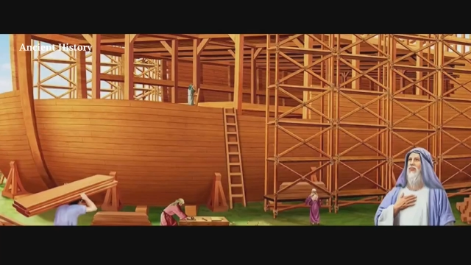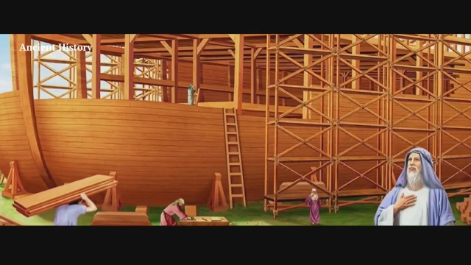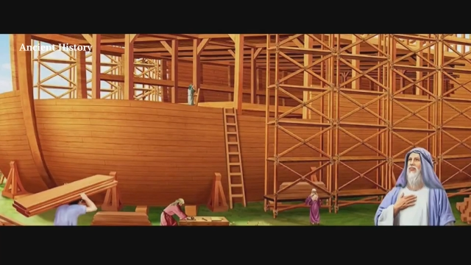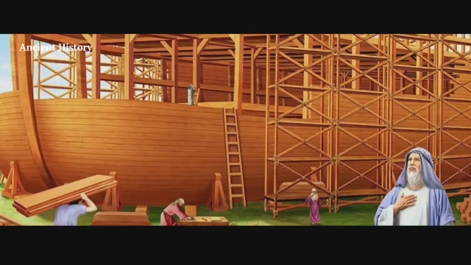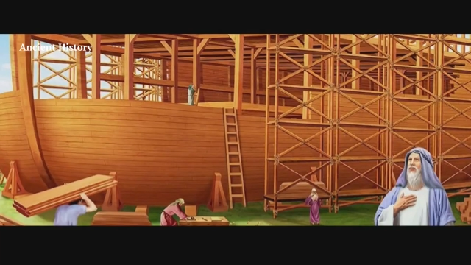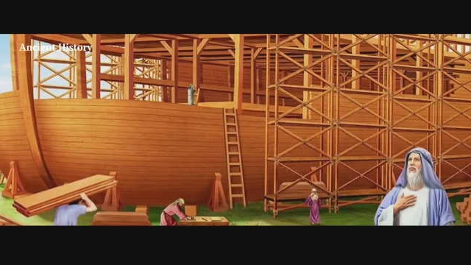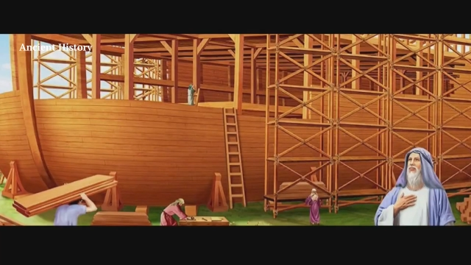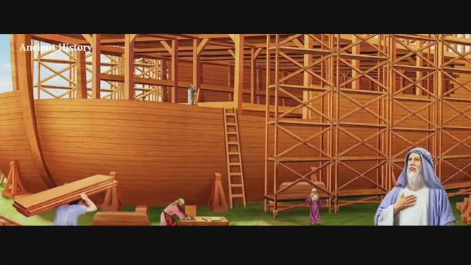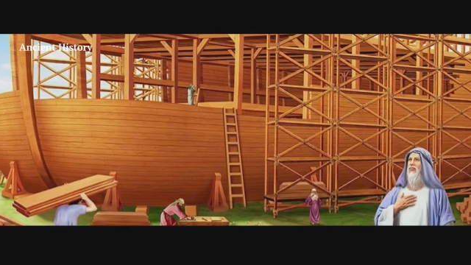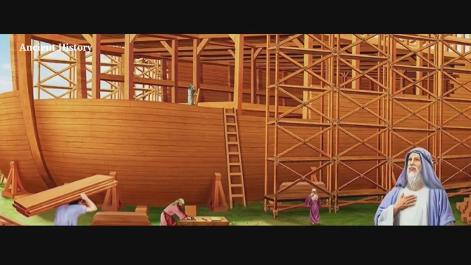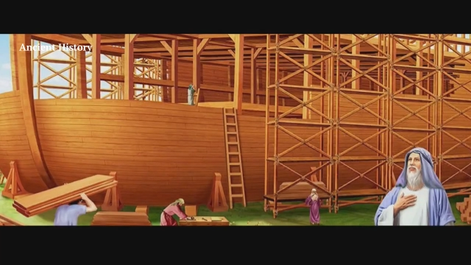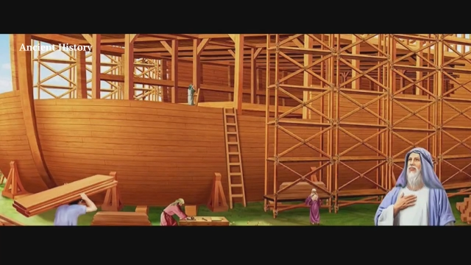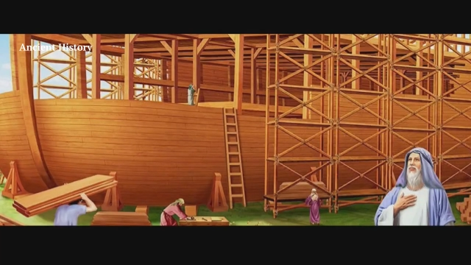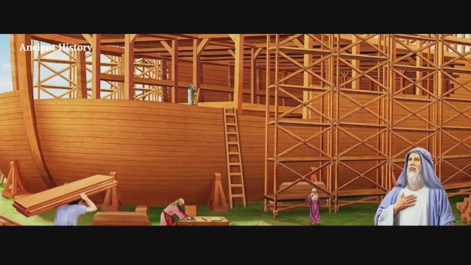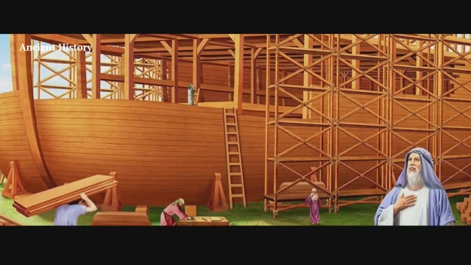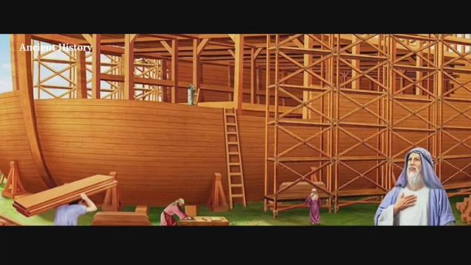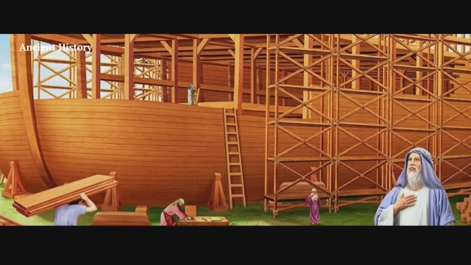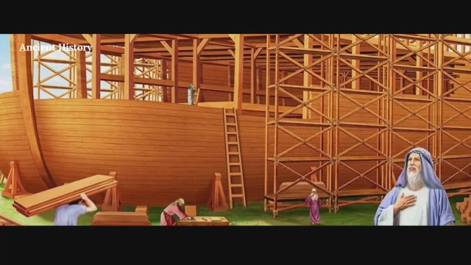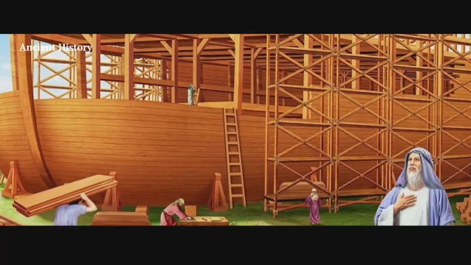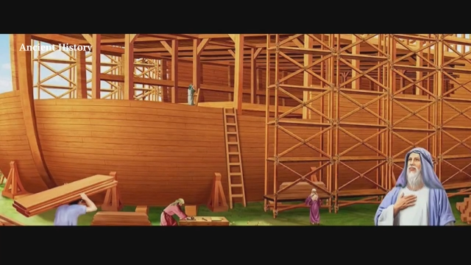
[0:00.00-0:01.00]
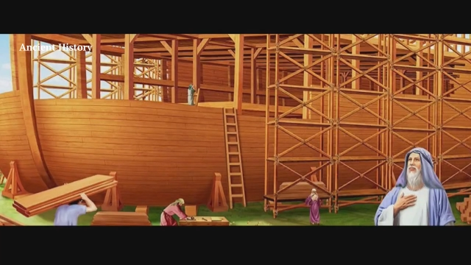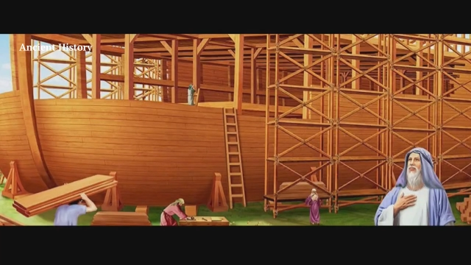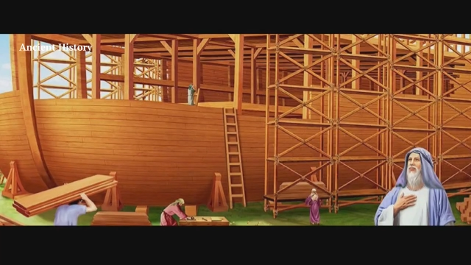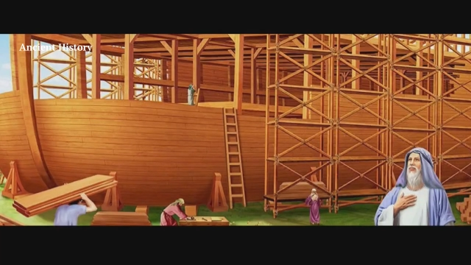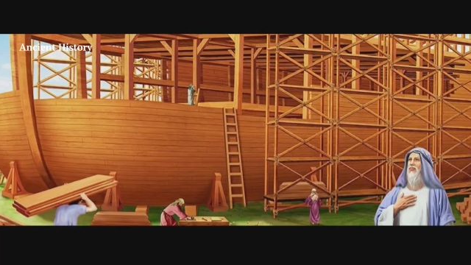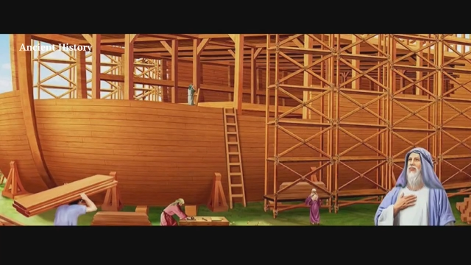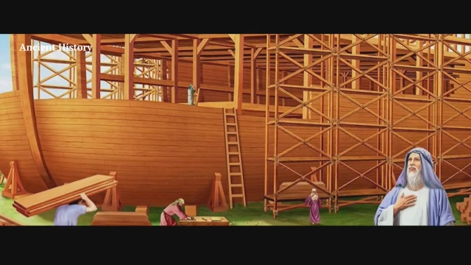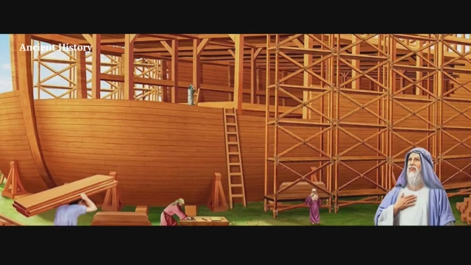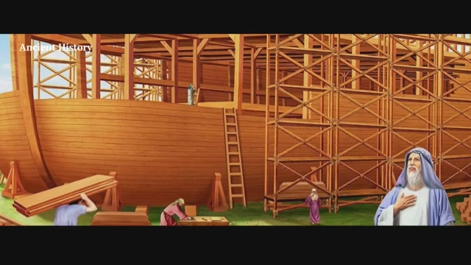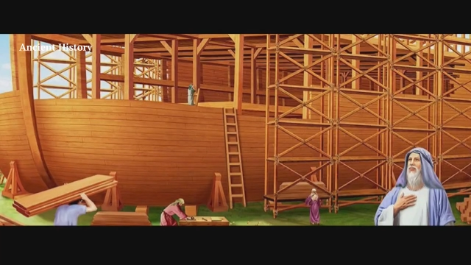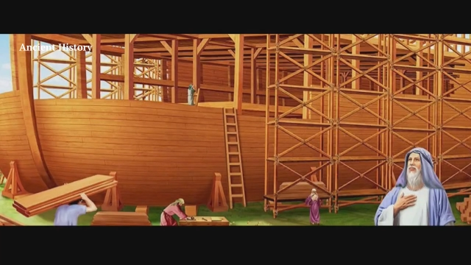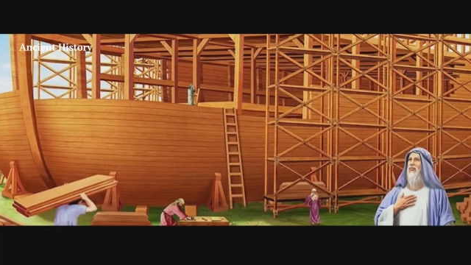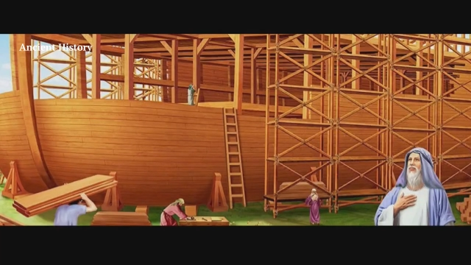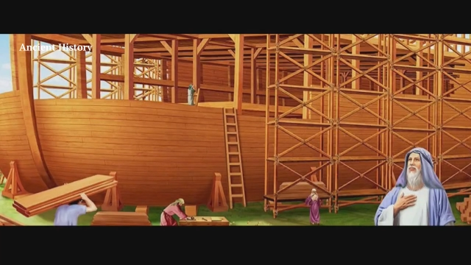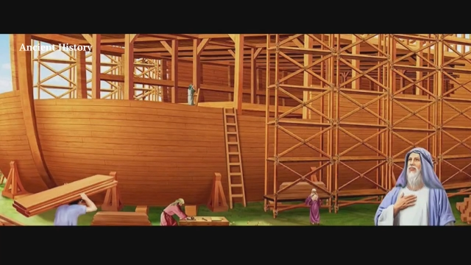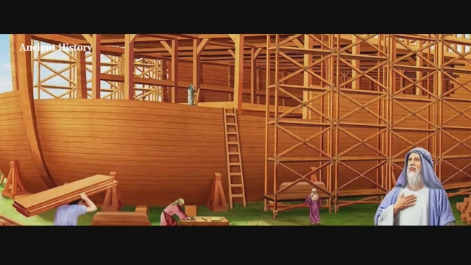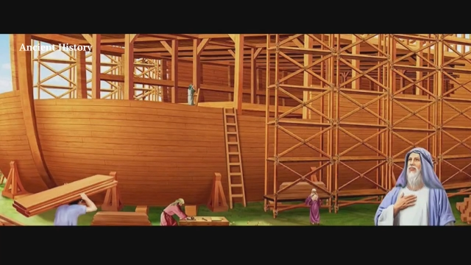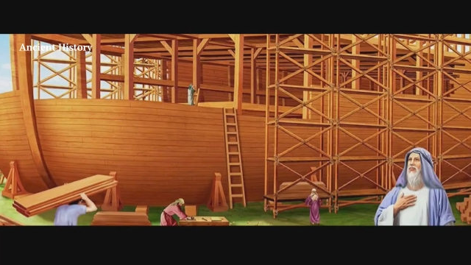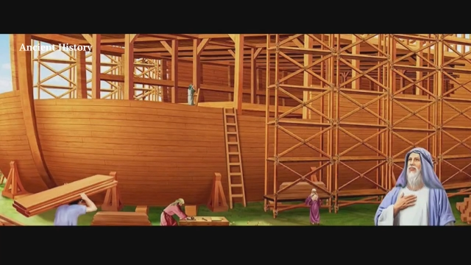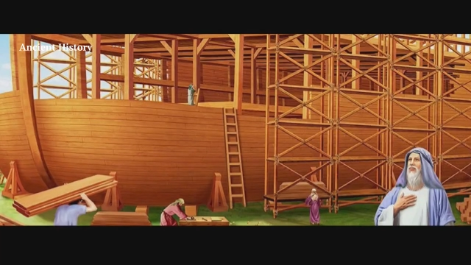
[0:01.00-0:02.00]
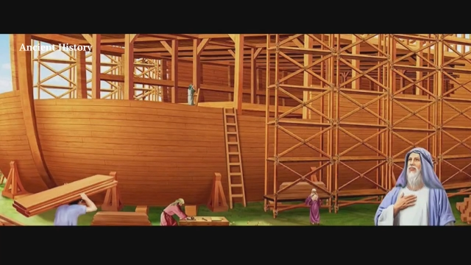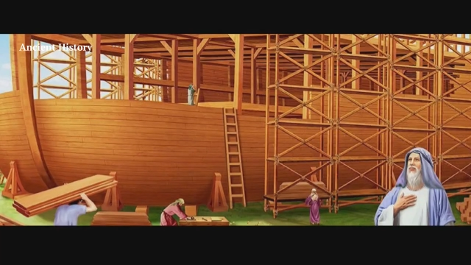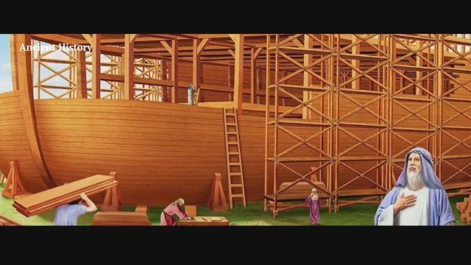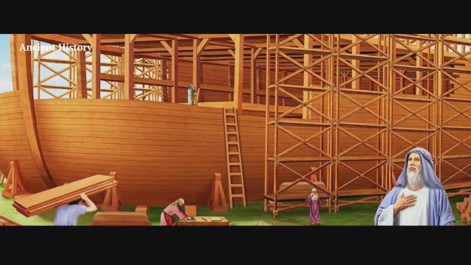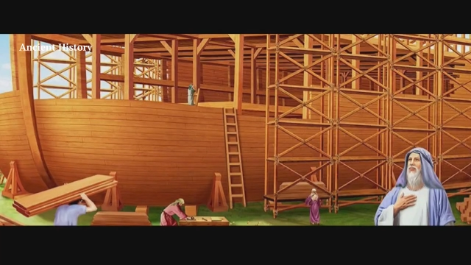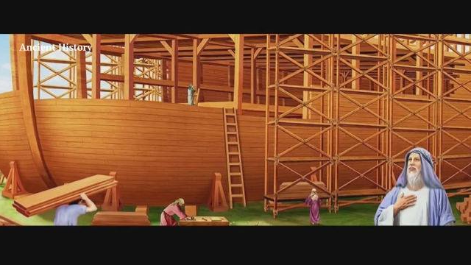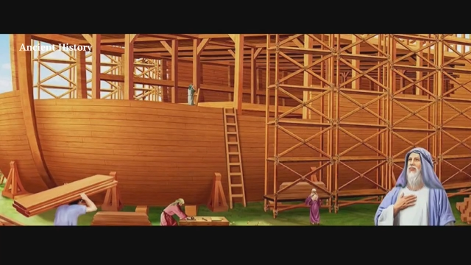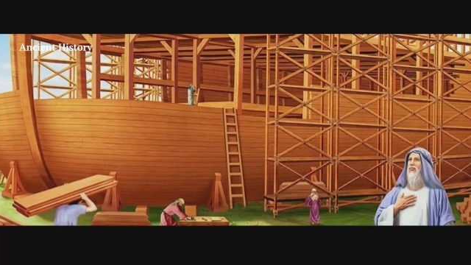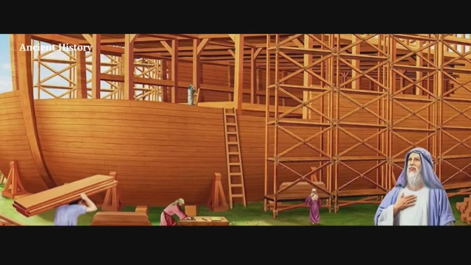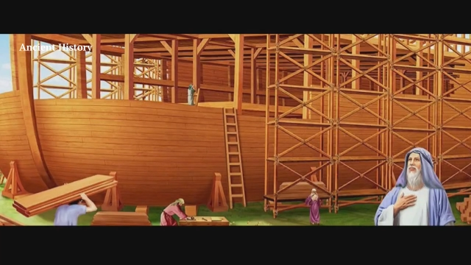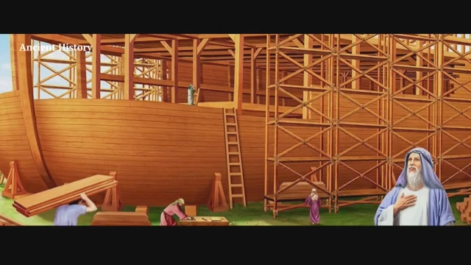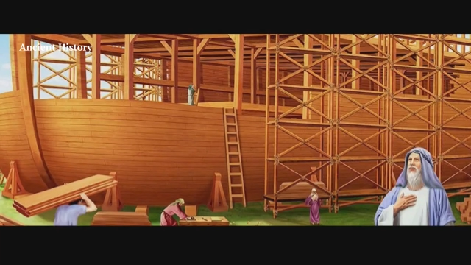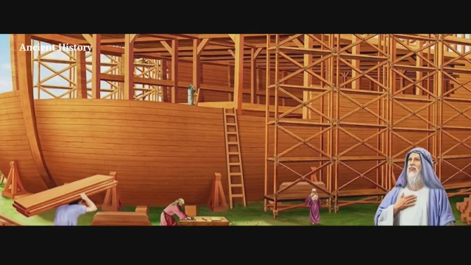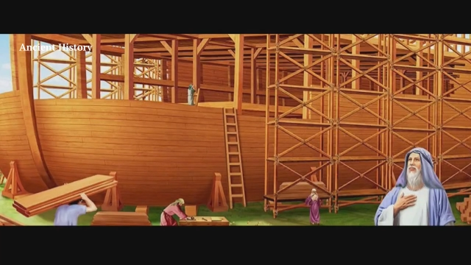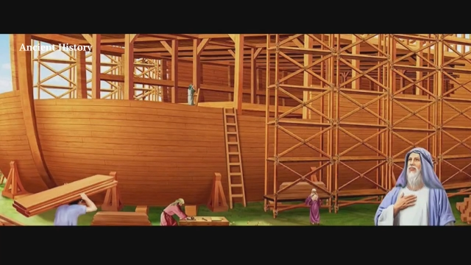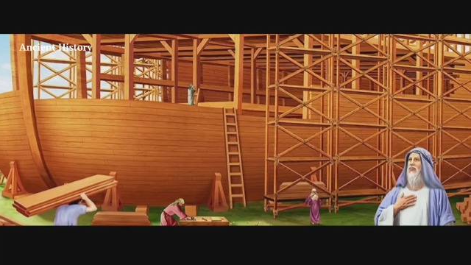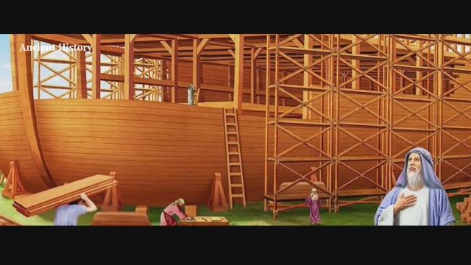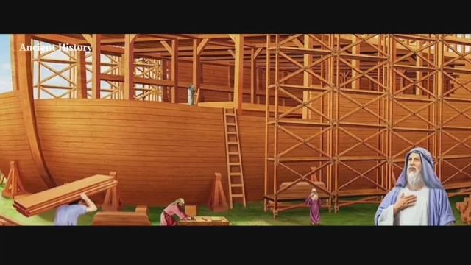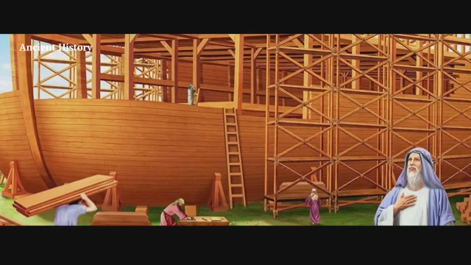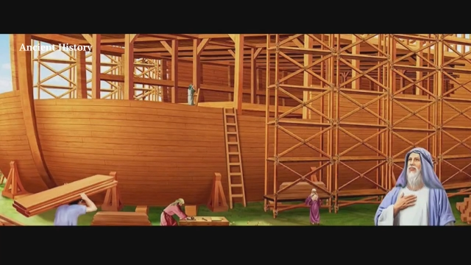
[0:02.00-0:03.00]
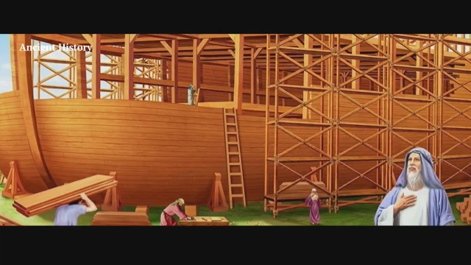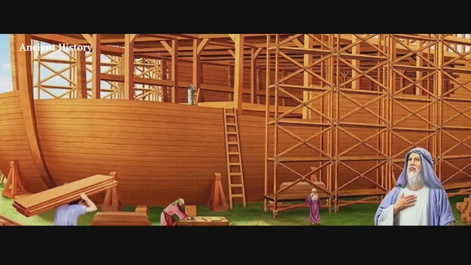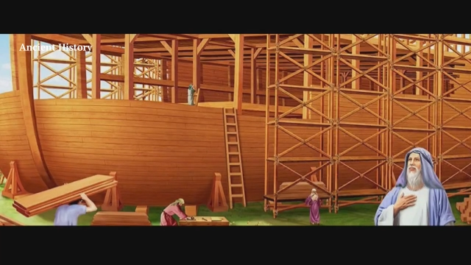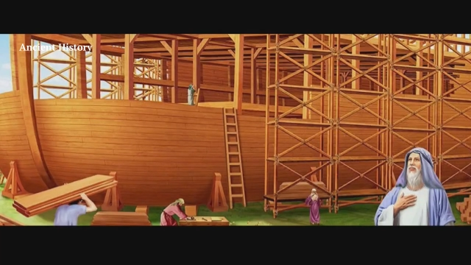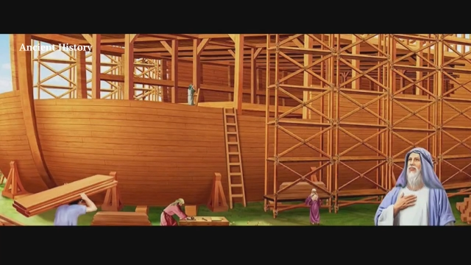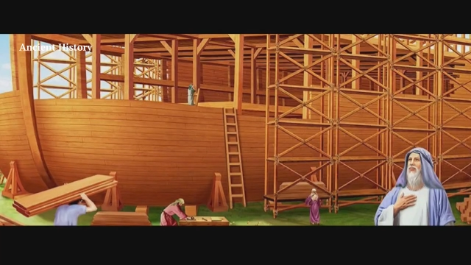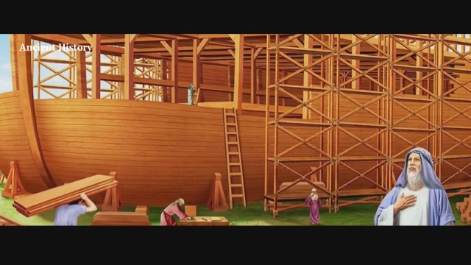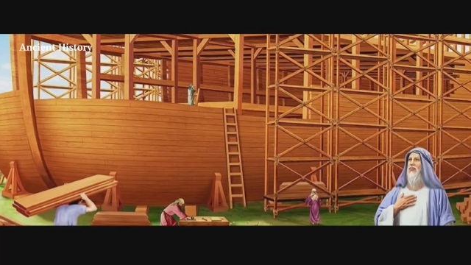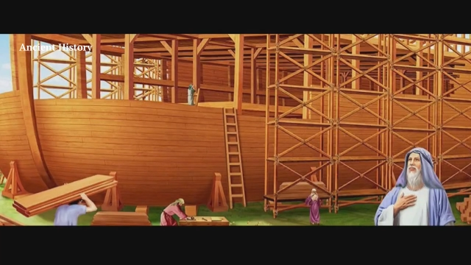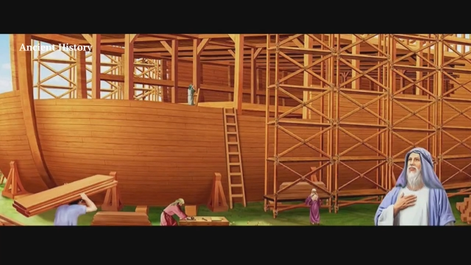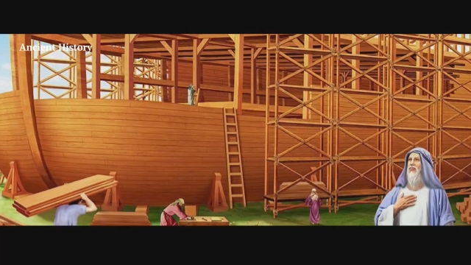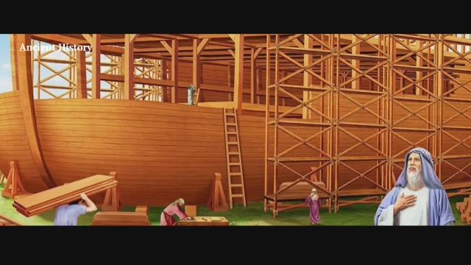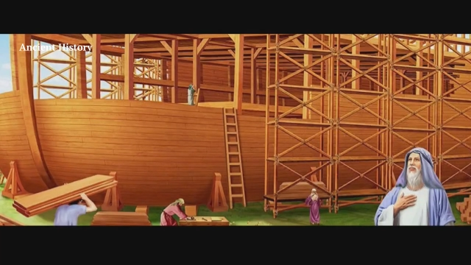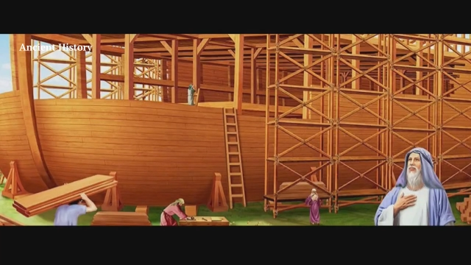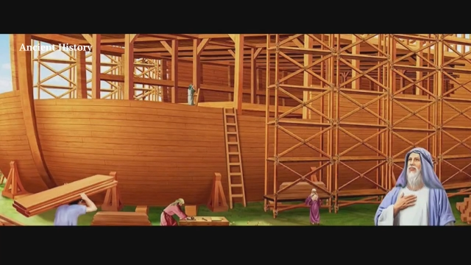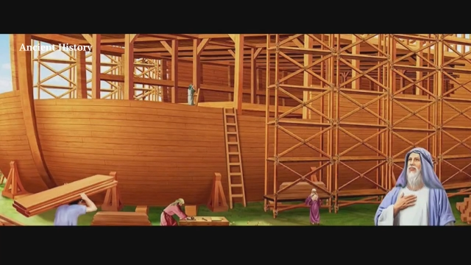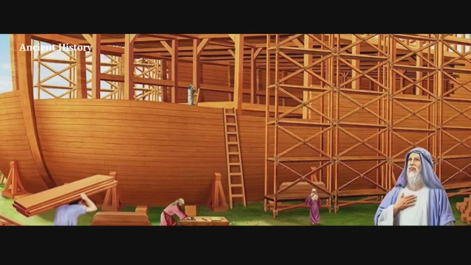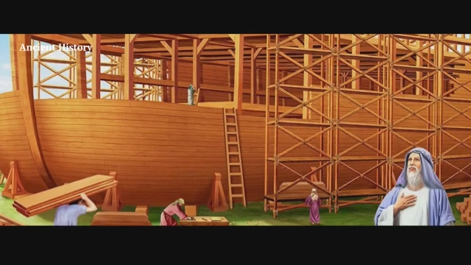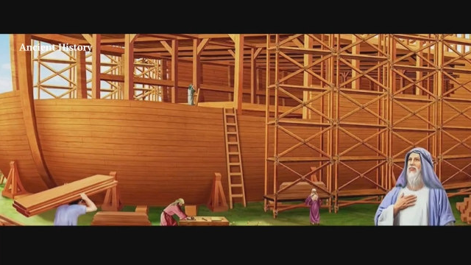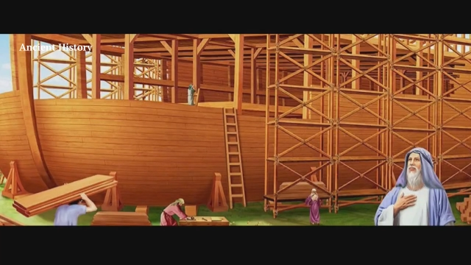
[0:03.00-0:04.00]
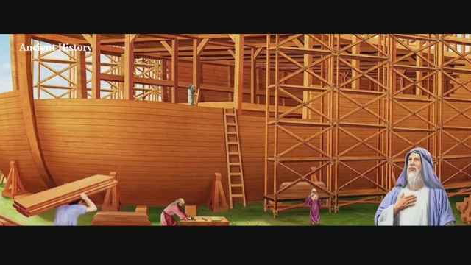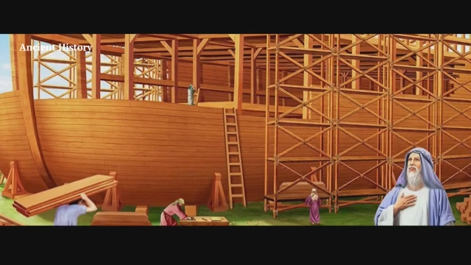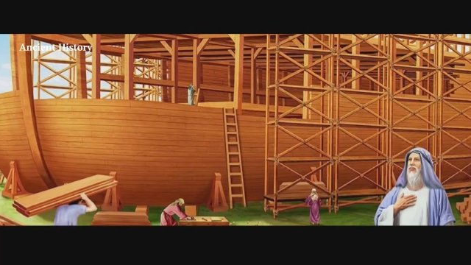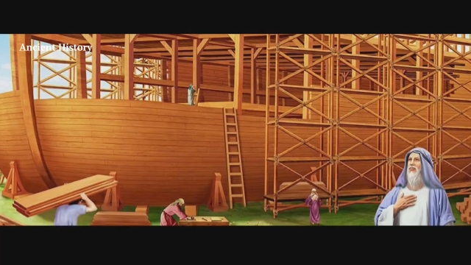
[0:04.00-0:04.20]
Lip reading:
[unreadable: no face in view]